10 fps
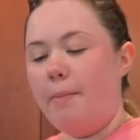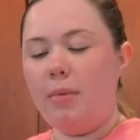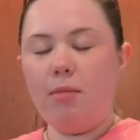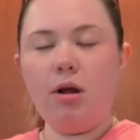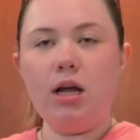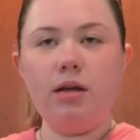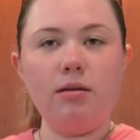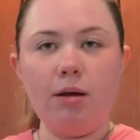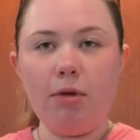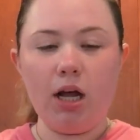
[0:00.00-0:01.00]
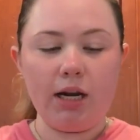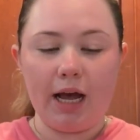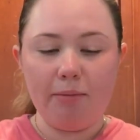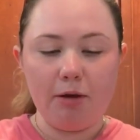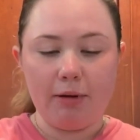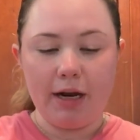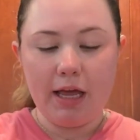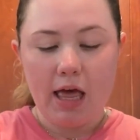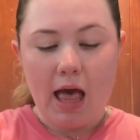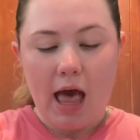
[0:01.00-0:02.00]
but I'm not, I'm not unhappy about
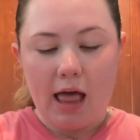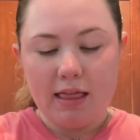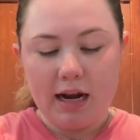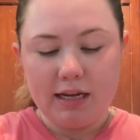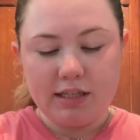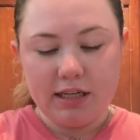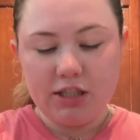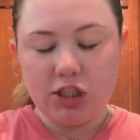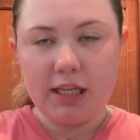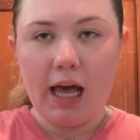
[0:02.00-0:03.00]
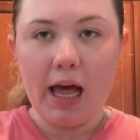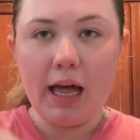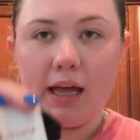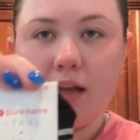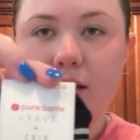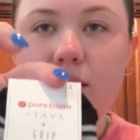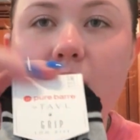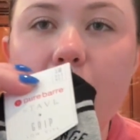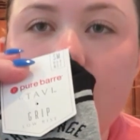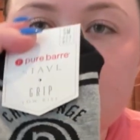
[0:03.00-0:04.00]
it. And then I did just get,
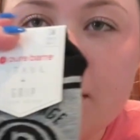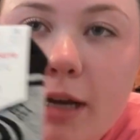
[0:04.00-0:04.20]
I went to